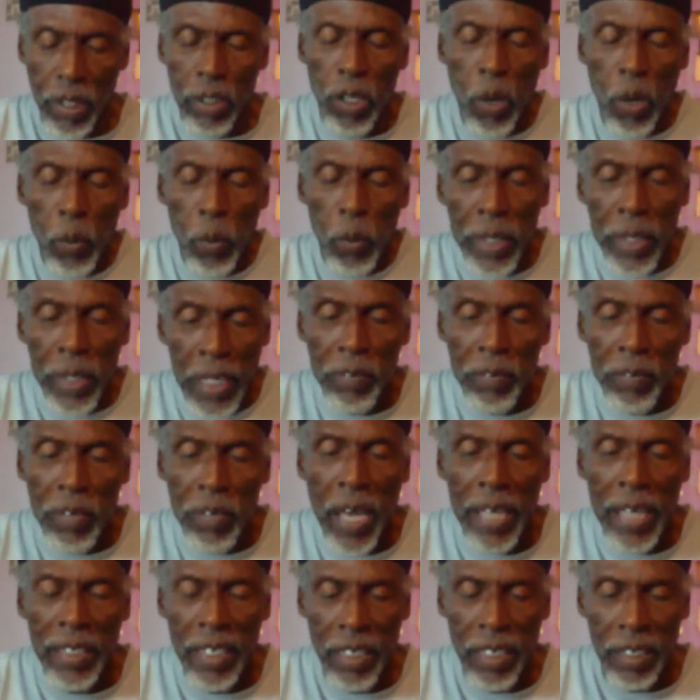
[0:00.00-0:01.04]
Now we leave
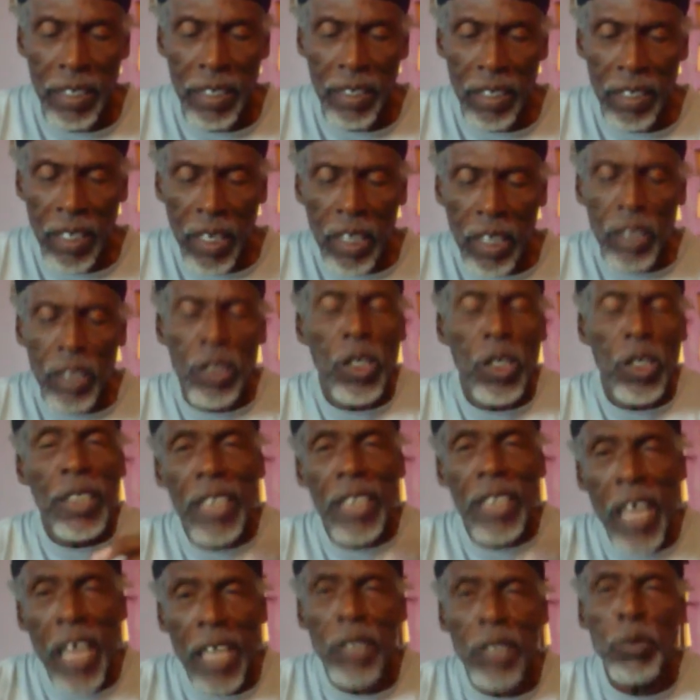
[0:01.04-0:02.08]
that there. So
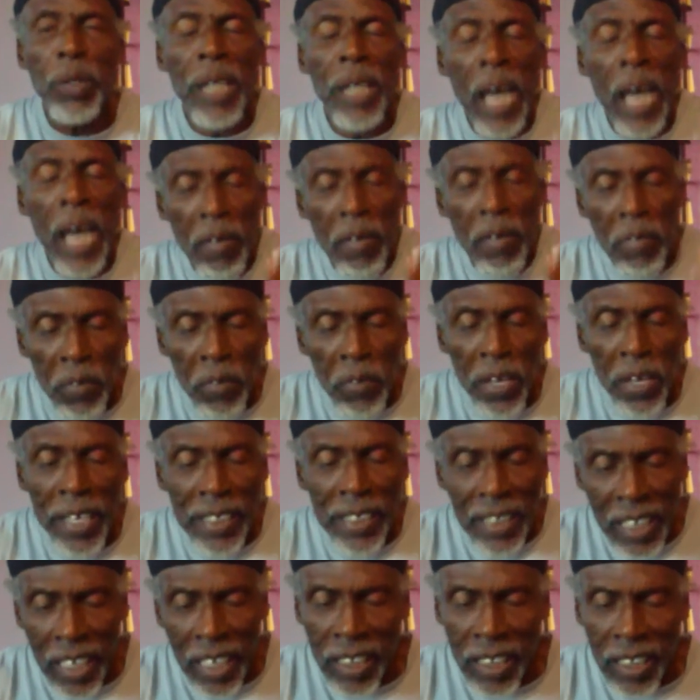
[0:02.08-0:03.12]
since we have 3
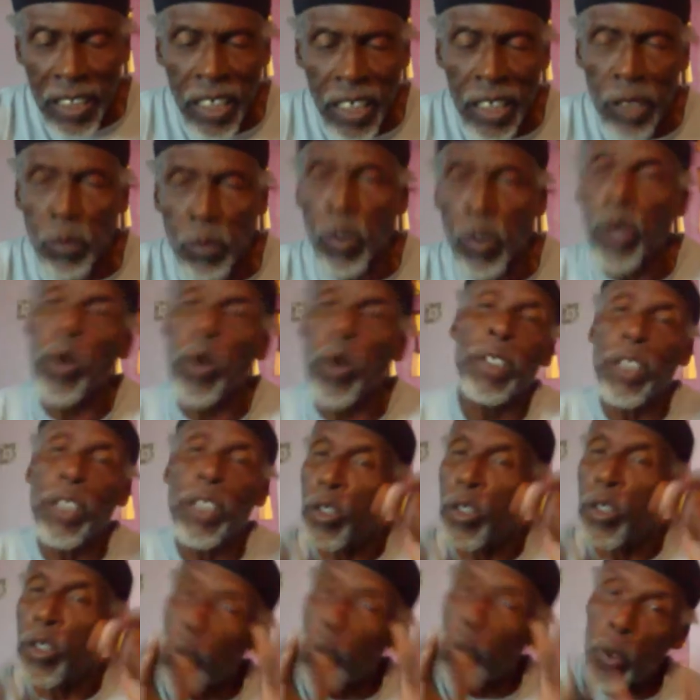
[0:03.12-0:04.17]
6s, we're going
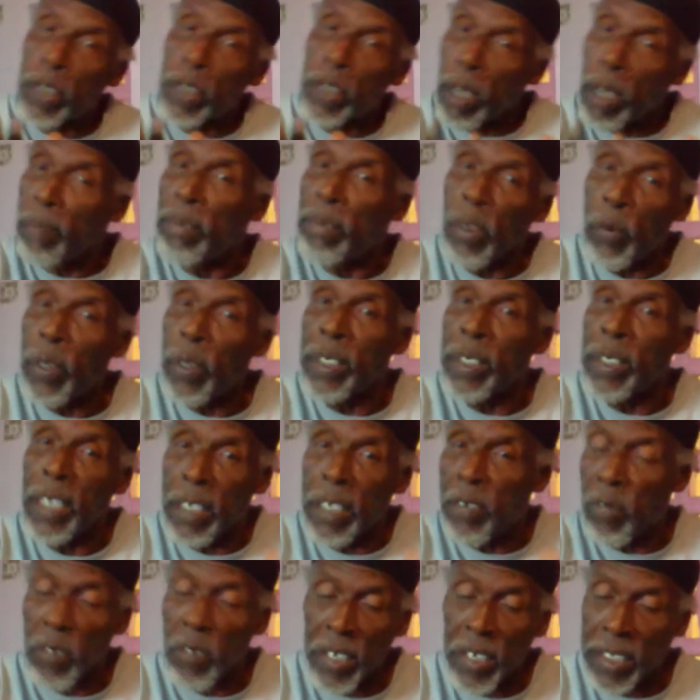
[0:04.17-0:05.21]
to do something with
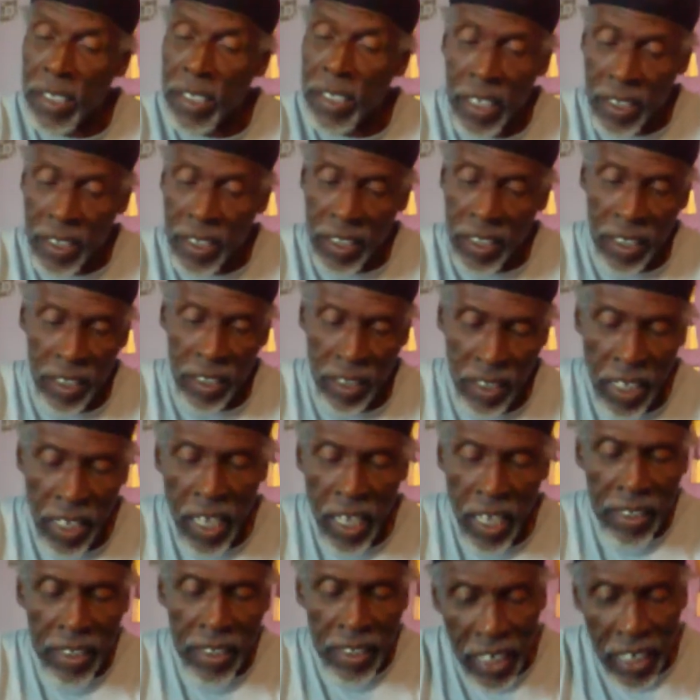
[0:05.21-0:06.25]
these 3 6s.
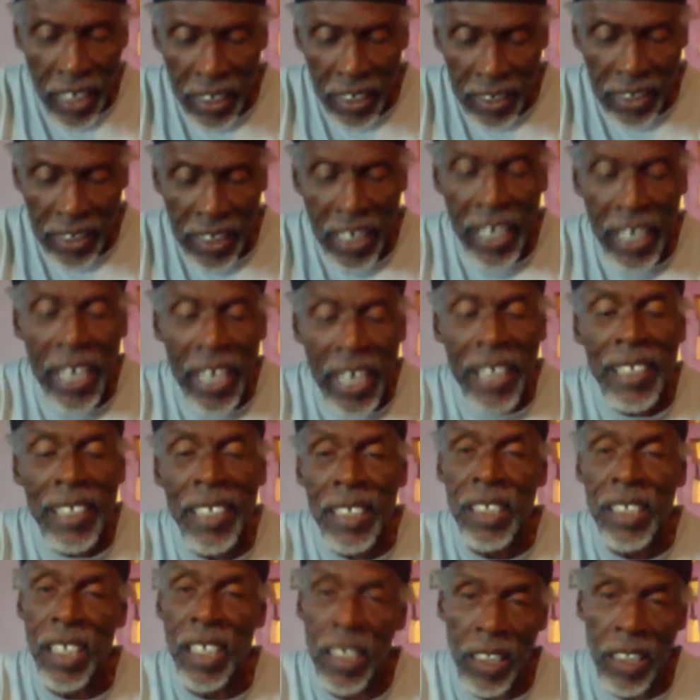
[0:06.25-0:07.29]
6
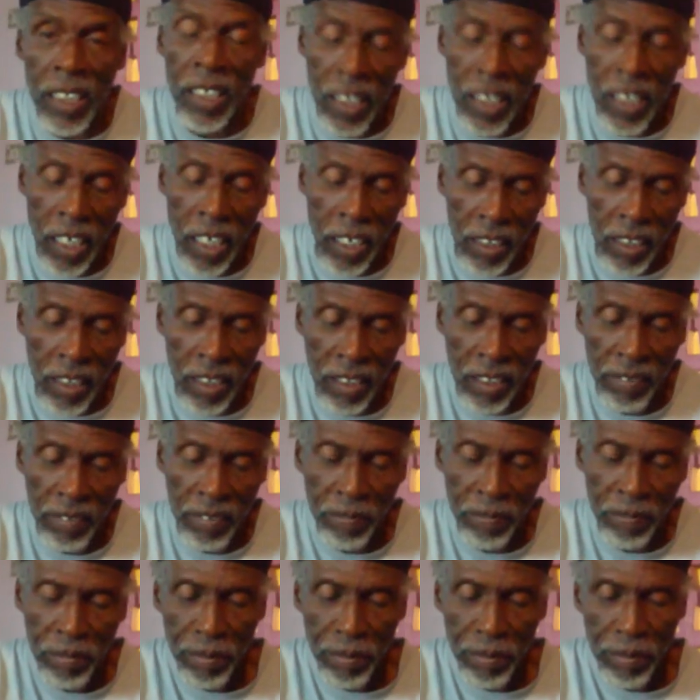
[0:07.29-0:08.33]
into 66.
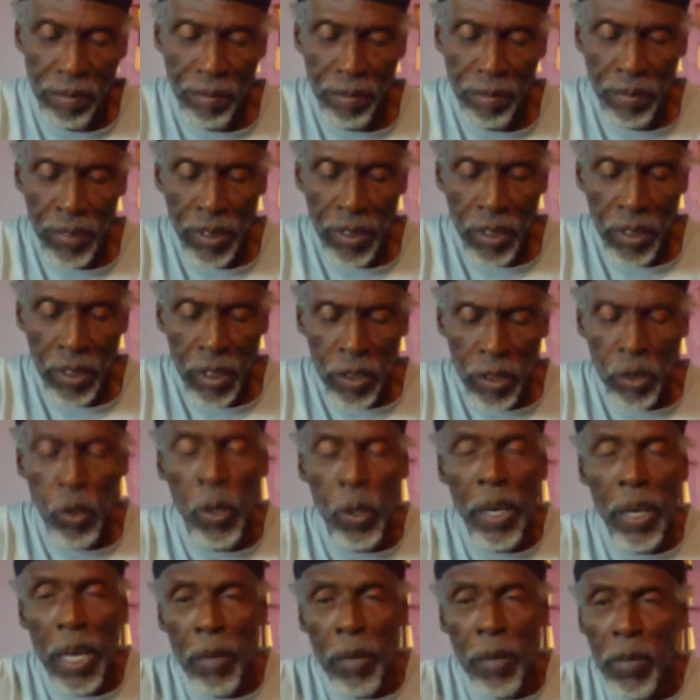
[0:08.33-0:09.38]

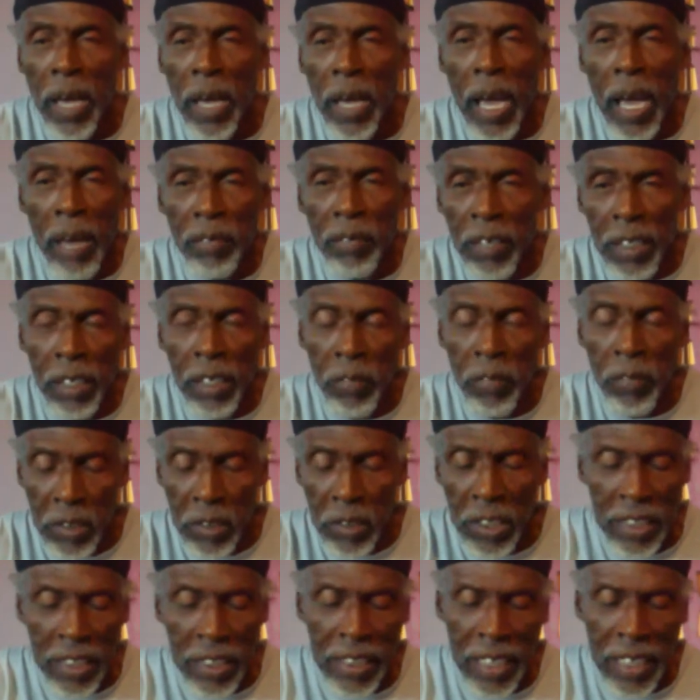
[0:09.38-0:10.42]
So if you have the
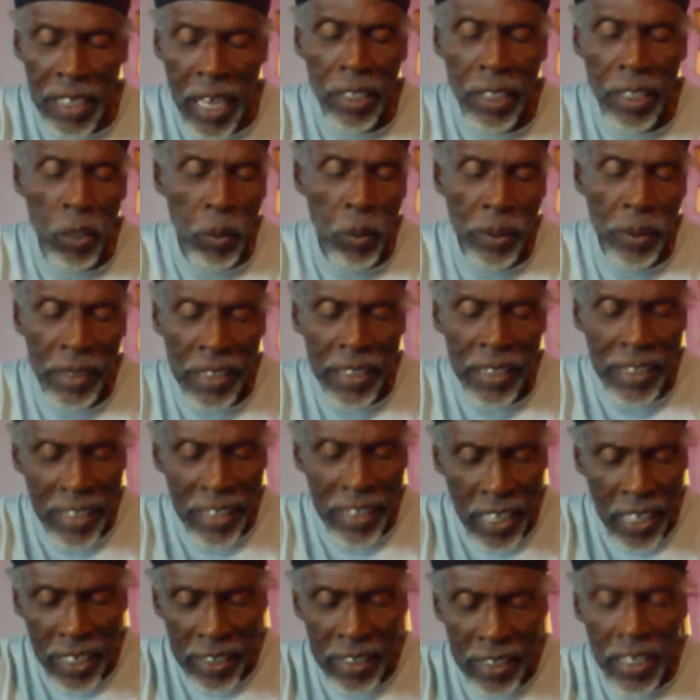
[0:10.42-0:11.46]
division sign, you will see
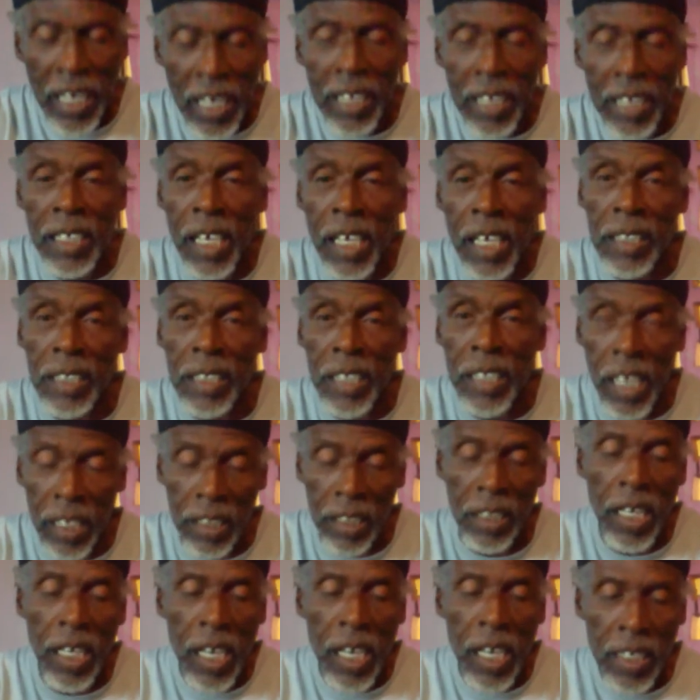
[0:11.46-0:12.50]
6, 6,
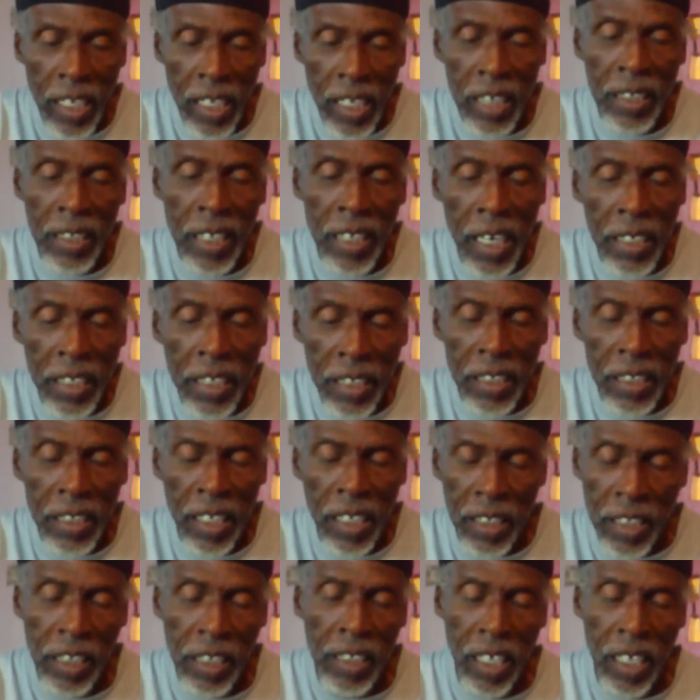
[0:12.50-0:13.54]
6. 6 into
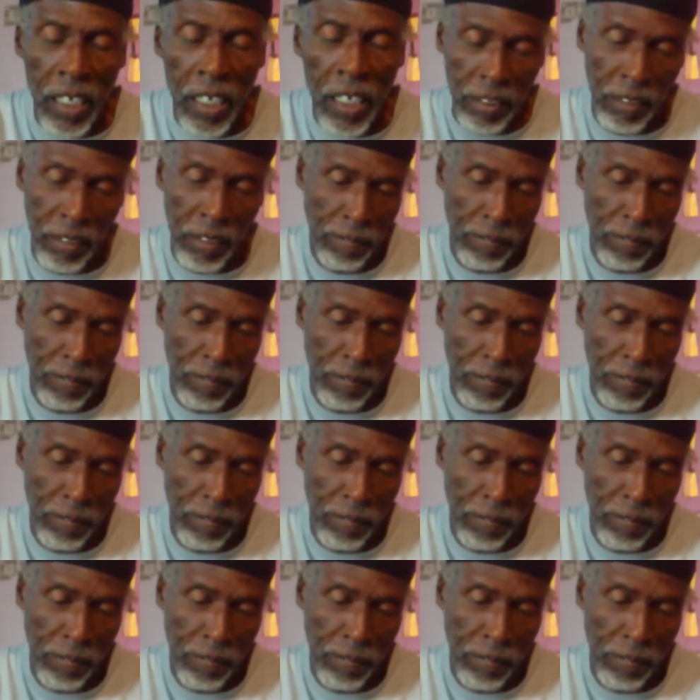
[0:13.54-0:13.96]
66.